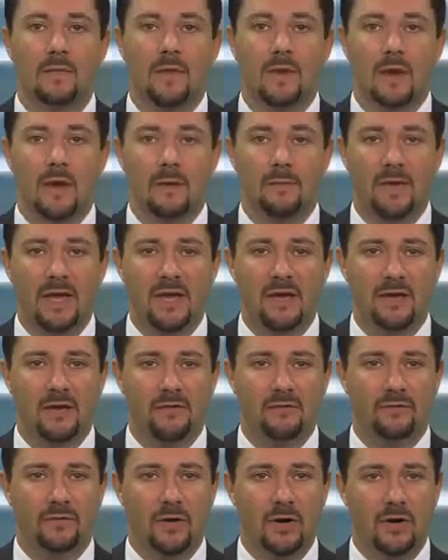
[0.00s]
A man
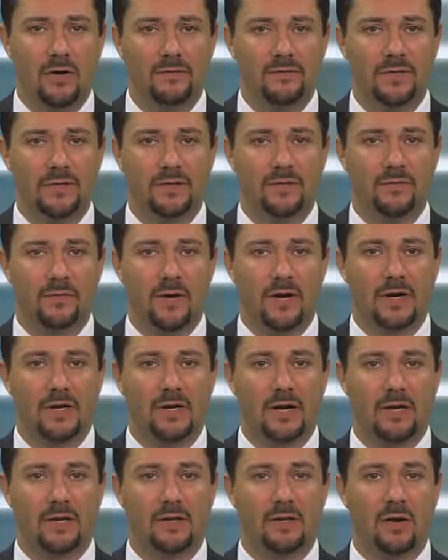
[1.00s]
involved in a Friday
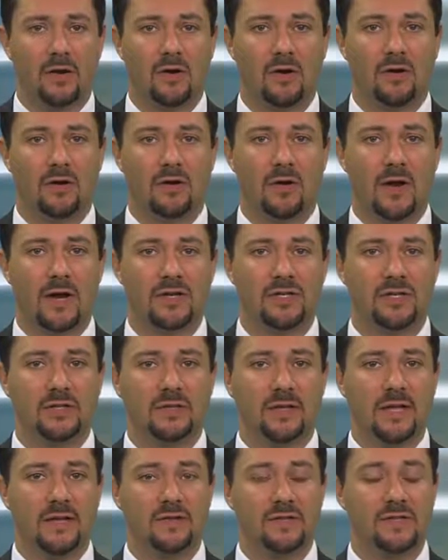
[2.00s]
night car crash
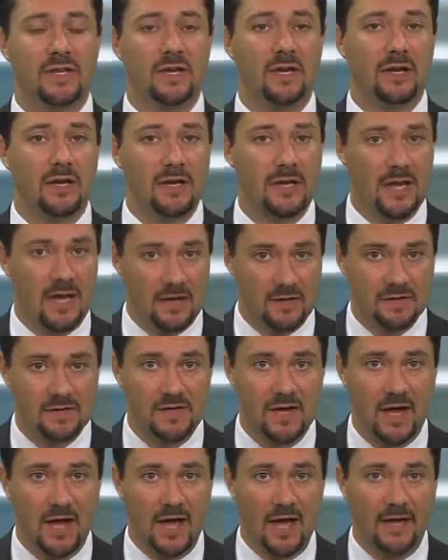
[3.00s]
in Lowndes County has
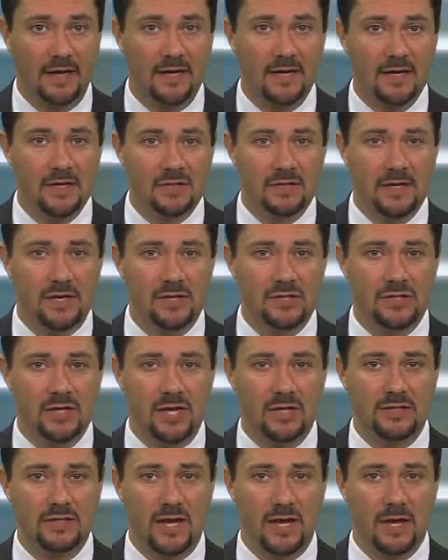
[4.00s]
died.
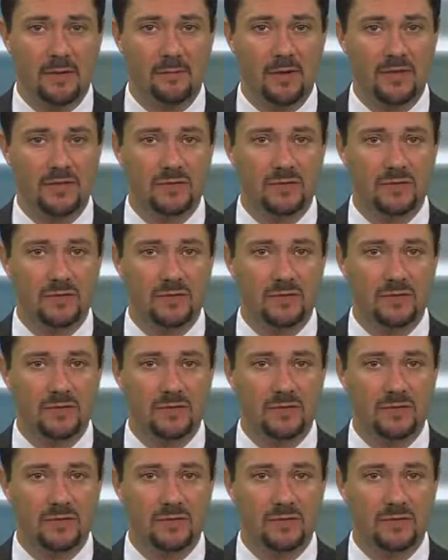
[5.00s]
Tajay Thomas